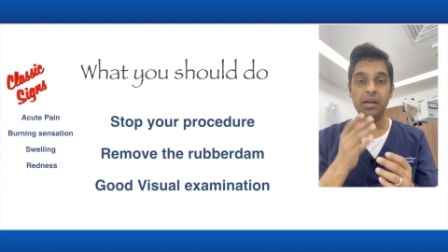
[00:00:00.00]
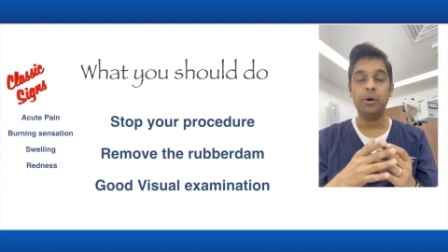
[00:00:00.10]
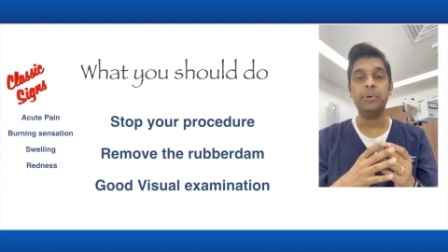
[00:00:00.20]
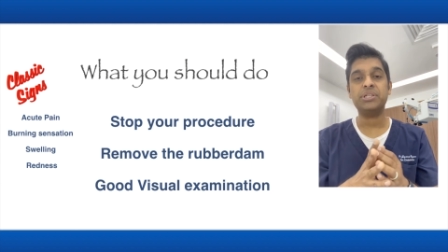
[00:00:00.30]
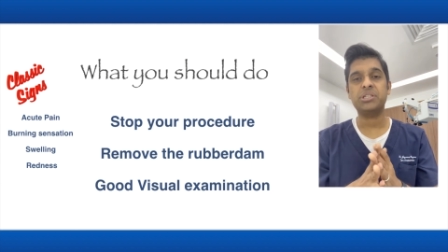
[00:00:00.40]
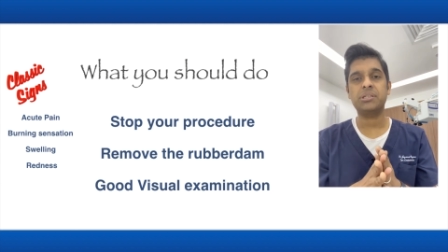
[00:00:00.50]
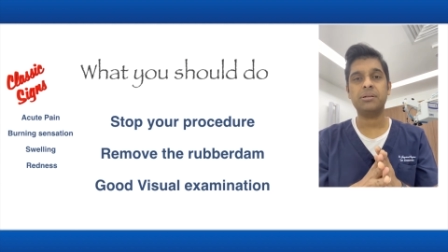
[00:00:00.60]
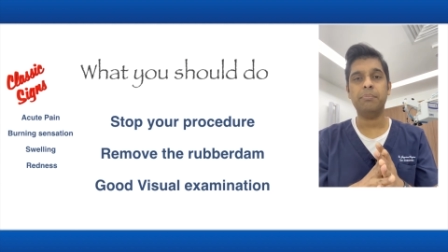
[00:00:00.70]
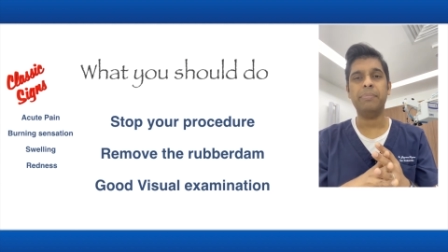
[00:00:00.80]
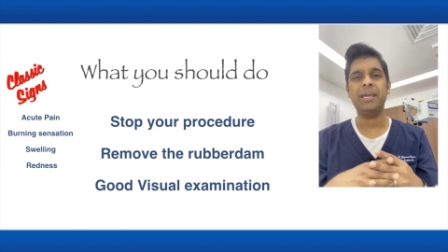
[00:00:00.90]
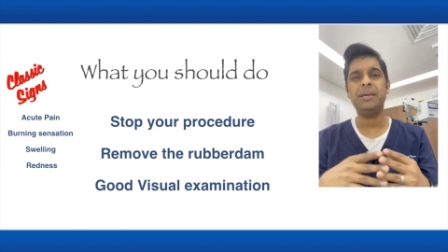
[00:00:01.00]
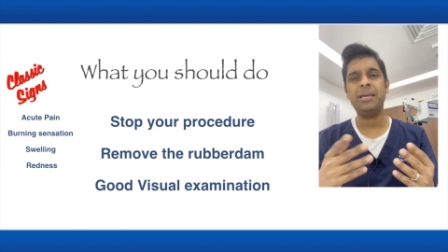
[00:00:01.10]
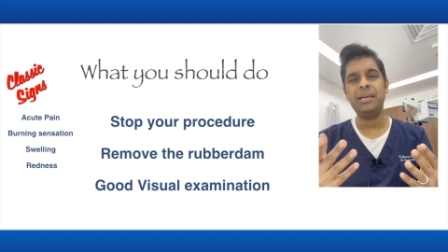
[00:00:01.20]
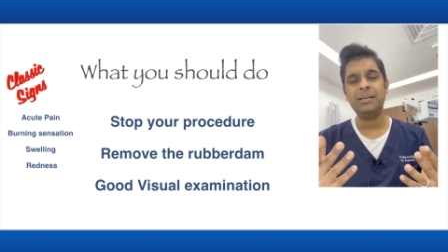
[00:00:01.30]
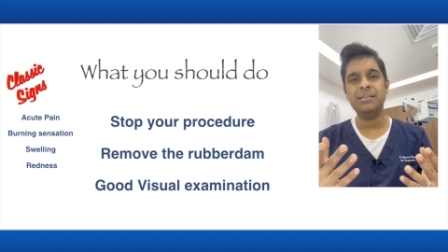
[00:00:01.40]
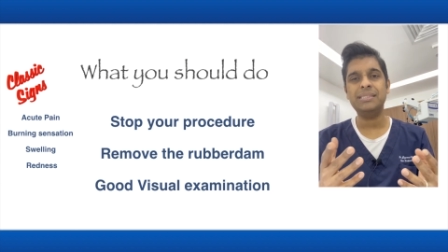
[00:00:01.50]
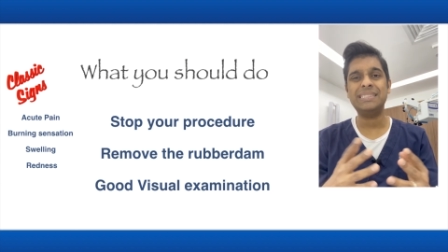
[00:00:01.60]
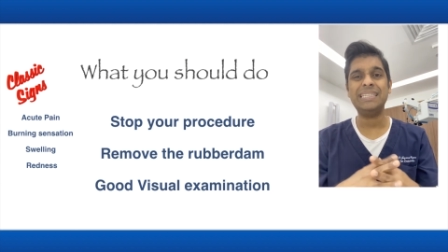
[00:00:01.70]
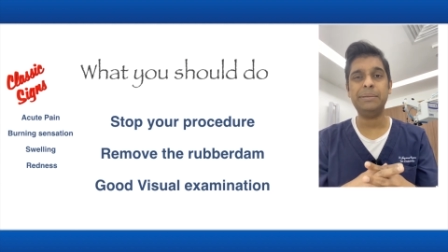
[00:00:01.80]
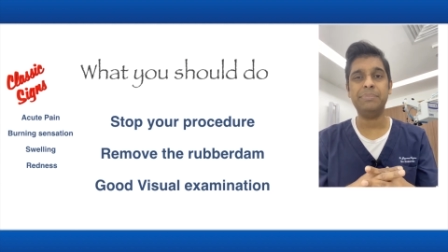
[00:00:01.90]
which may
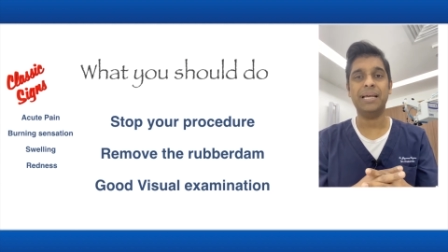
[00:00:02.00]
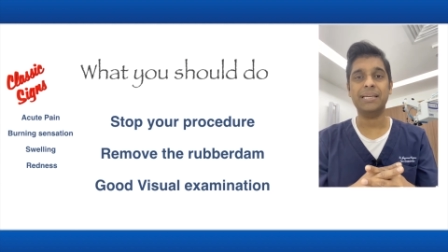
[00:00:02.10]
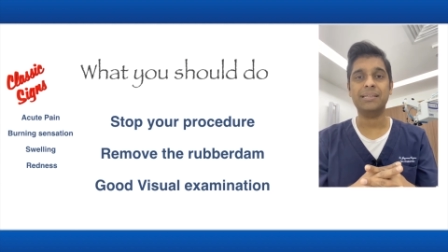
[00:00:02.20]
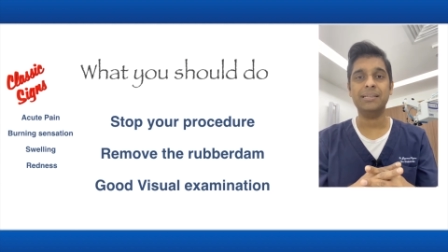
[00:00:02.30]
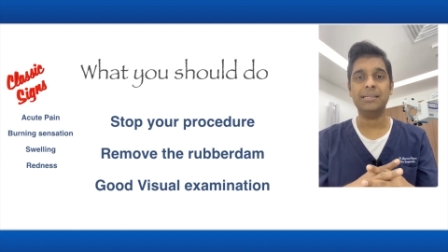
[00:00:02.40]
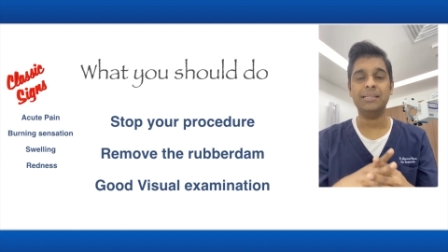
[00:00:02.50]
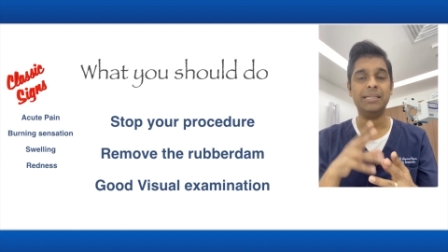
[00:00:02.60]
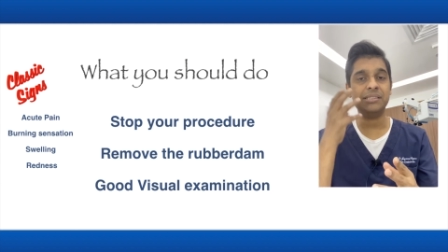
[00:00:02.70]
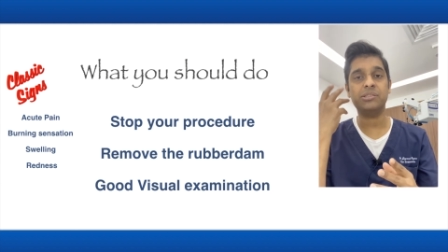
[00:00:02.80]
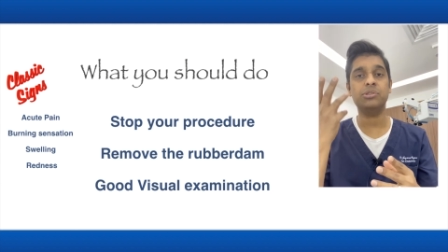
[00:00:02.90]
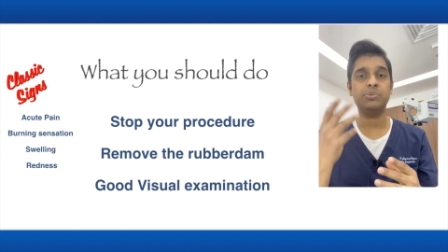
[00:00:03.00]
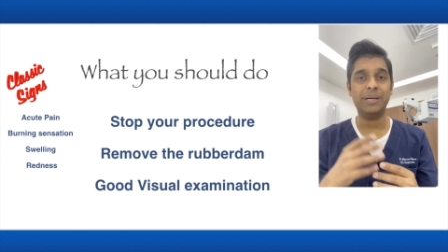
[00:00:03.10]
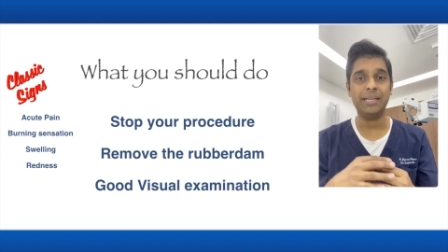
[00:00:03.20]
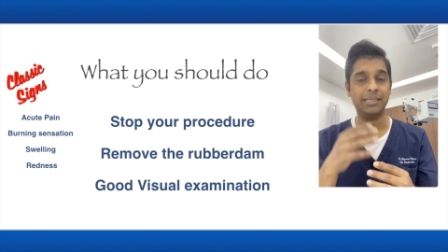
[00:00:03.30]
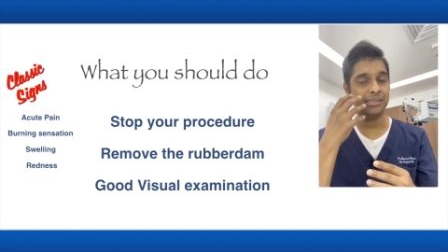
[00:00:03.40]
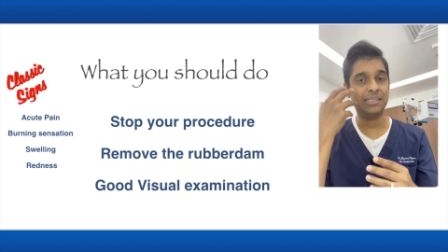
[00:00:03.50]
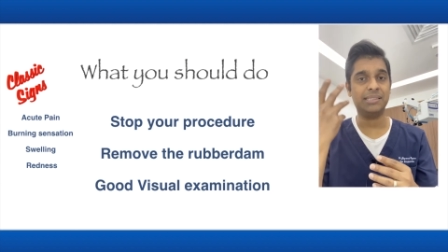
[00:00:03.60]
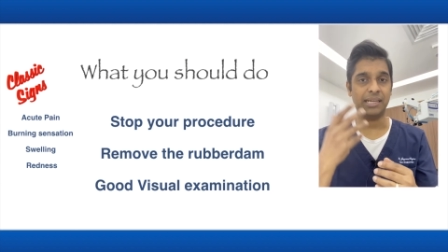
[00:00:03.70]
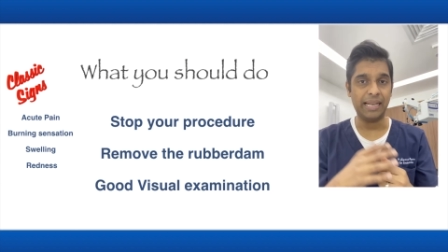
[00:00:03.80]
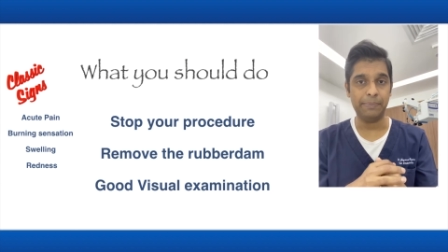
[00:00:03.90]
seem like there is no swelling, it's just
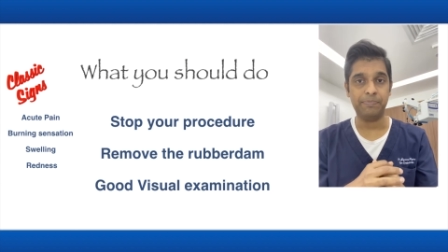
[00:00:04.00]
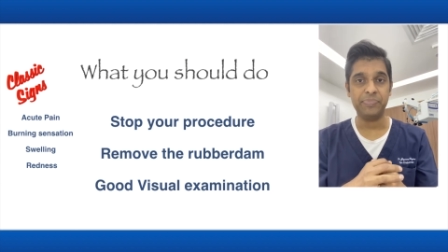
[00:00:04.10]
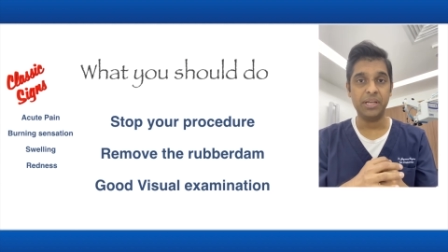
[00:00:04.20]
the clamp.